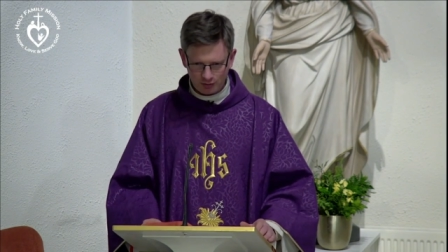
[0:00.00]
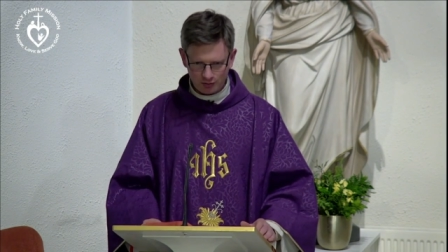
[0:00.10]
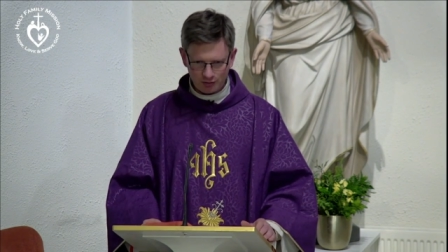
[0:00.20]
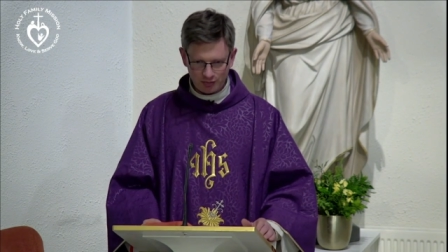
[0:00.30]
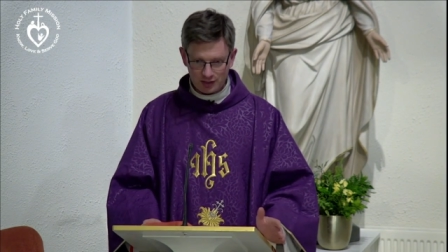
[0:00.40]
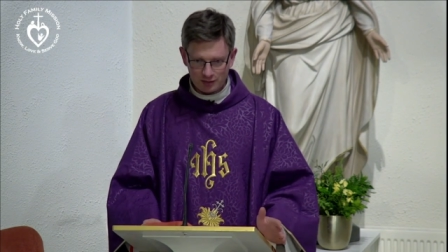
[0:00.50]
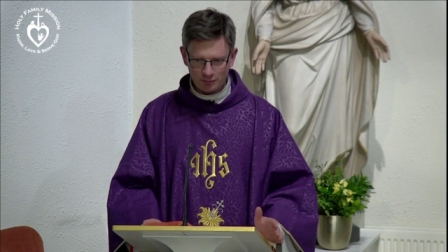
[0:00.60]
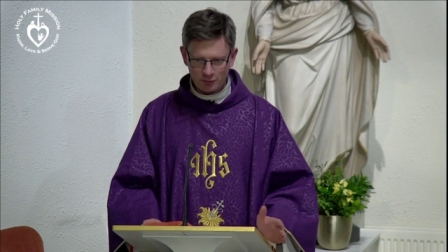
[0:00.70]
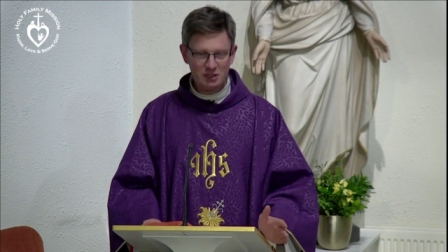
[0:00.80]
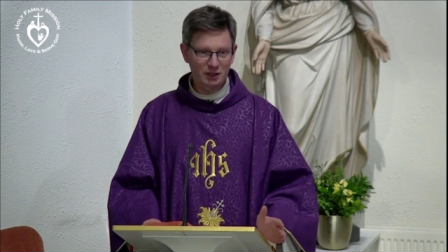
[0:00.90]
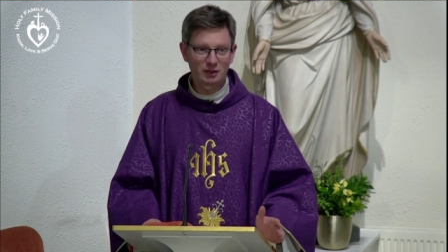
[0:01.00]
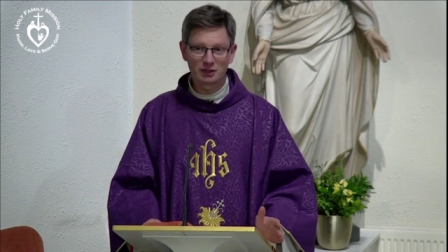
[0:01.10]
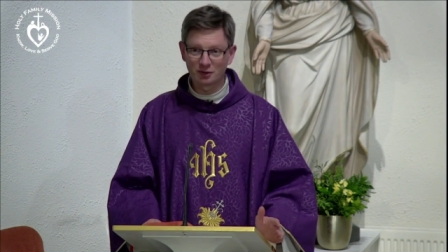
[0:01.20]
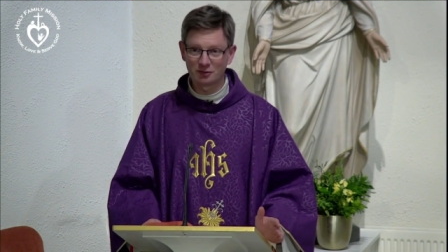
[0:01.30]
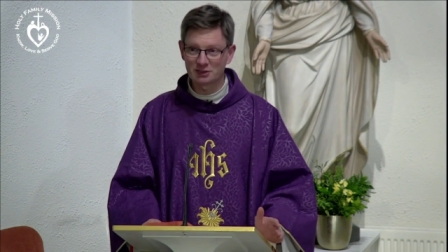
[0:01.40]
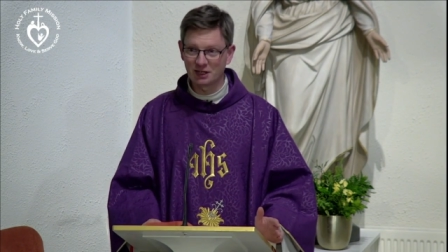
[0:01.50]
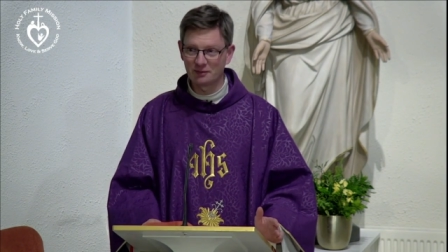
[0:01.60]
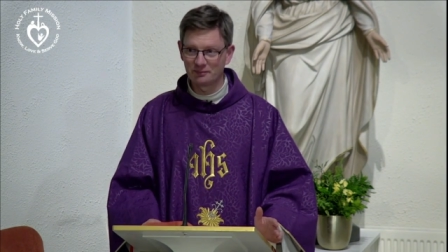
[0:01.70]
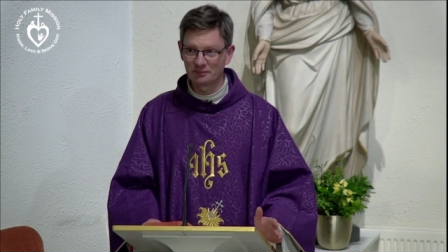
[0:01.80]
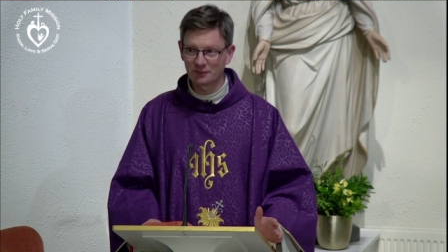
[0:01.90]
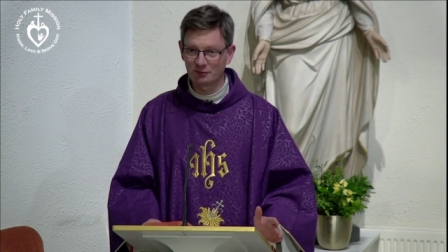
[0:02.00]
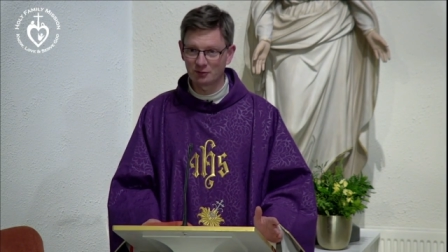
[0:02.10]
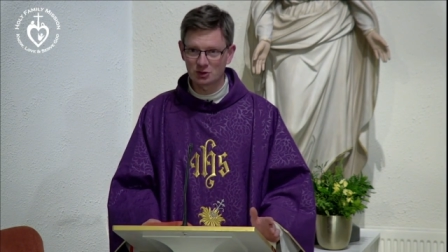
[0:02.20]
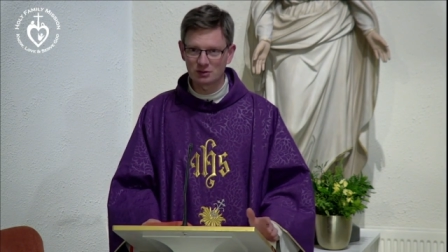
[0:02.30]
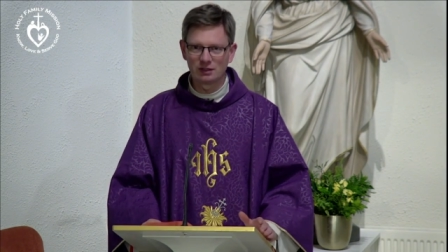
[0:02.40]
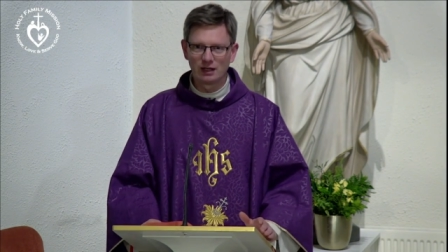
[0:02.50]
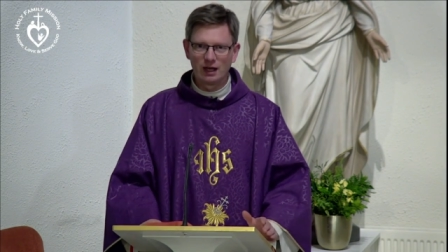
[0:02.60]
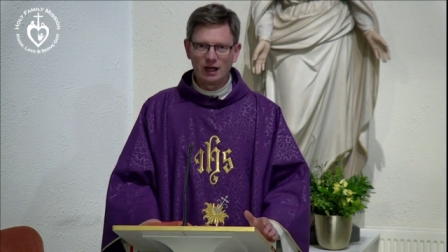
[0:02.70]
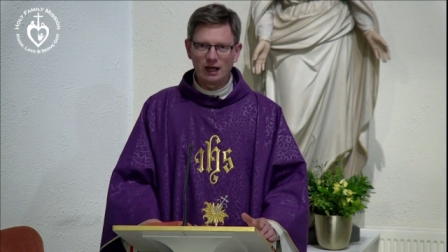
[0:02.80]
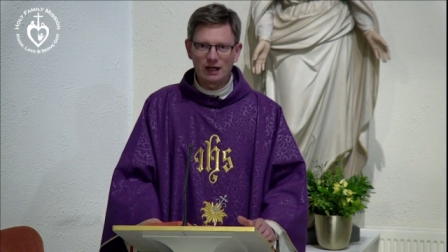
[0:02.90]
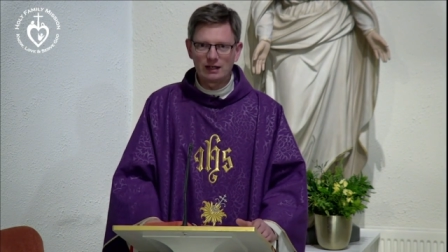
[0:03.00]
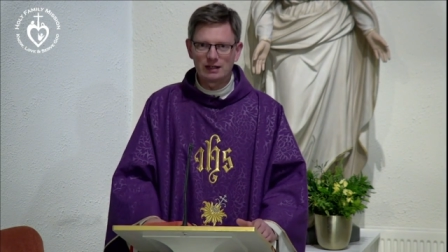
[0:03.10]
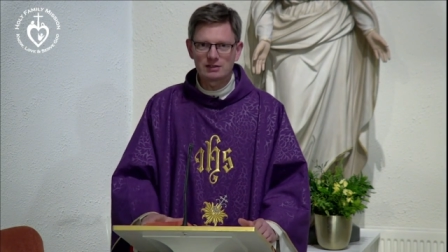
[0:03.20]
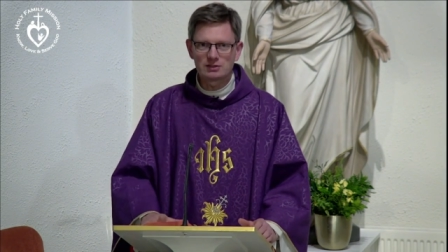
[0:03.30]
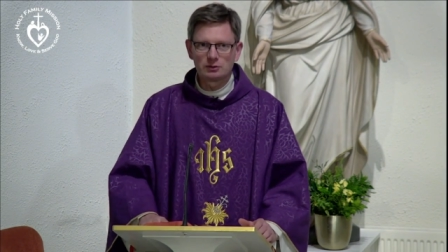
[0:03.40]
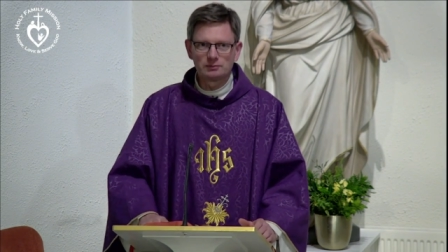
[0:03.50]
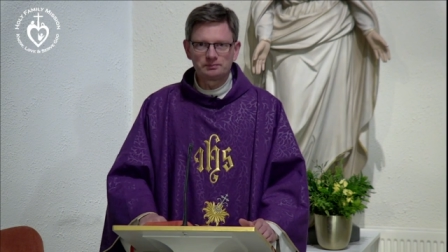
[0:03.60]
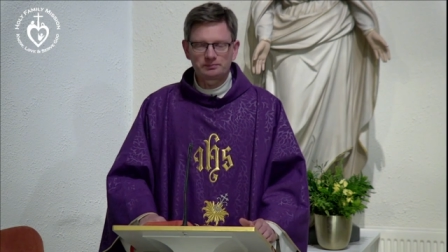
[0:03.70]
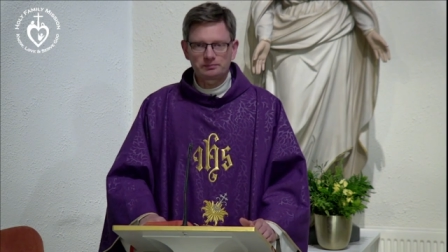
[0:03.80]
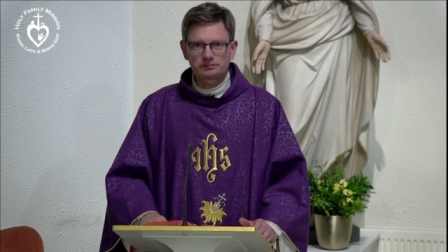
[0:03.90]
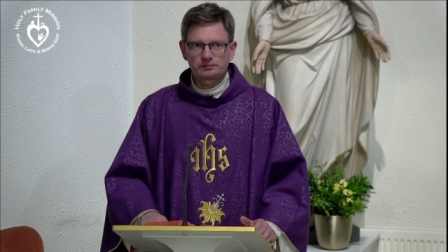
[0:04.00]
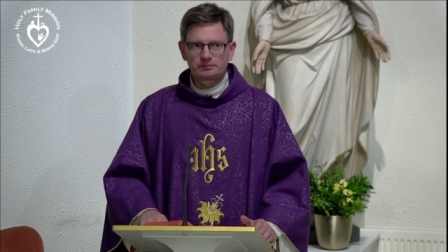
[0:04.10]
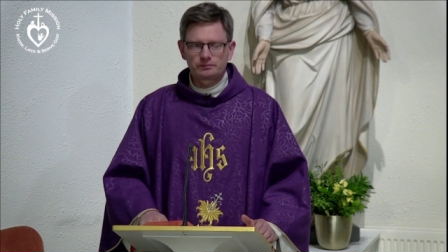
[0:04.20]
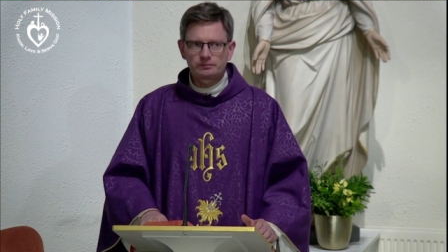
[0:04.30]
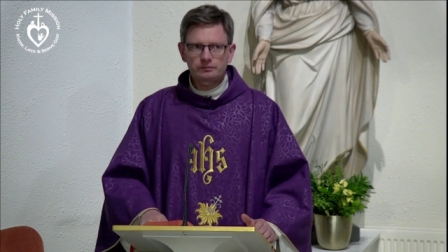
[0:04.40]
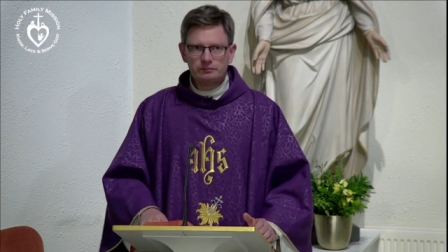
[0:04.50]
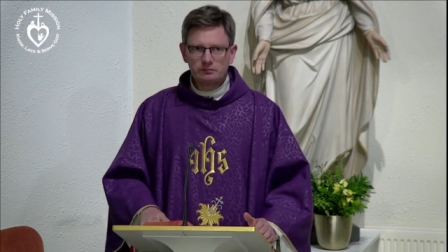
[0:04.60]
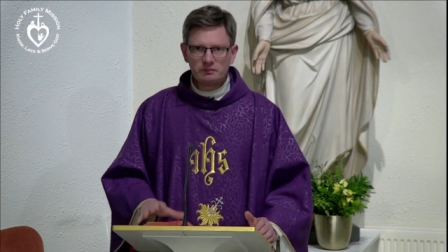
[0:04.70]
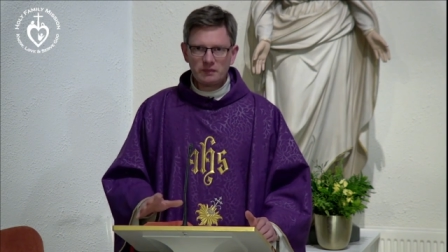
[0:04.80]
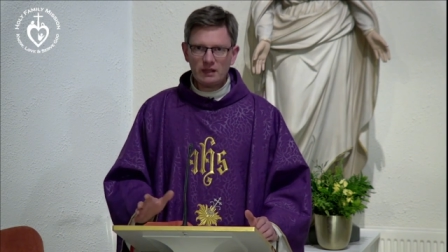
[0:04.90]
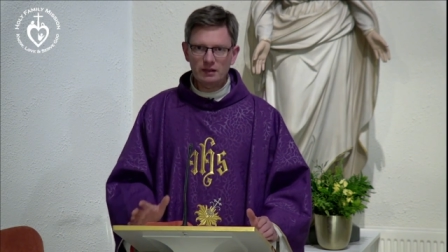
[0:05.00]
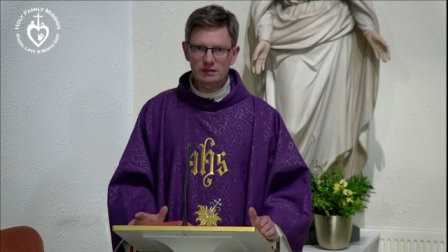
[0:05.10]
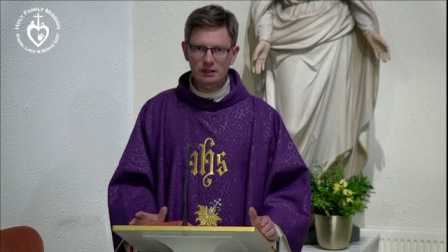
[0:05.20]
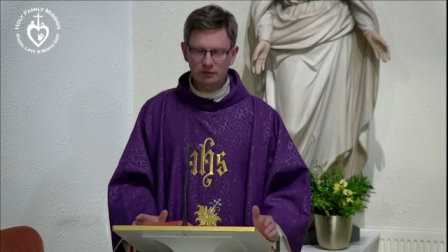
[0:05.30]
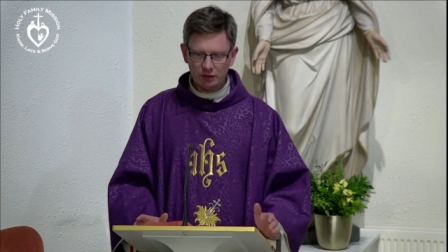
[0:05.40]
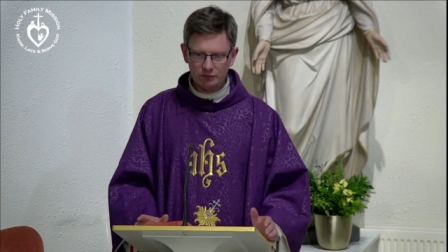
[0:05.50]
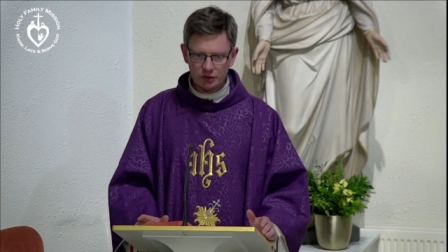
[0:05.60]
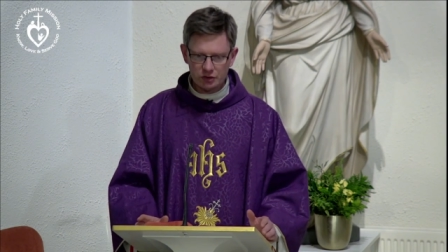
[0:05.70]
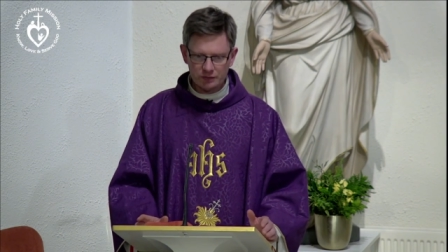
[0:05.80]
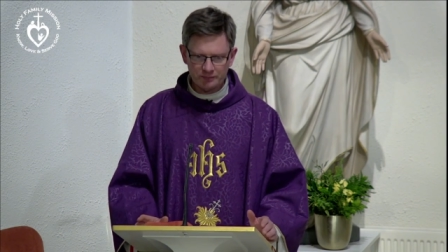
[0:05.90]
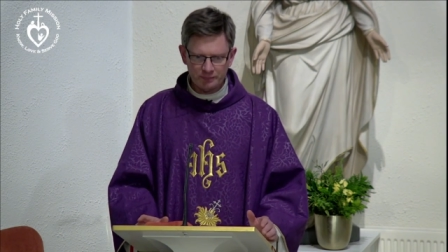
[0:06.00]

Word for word: theme, which I think we can cover today, conversion. Uh, so the idea of conversion.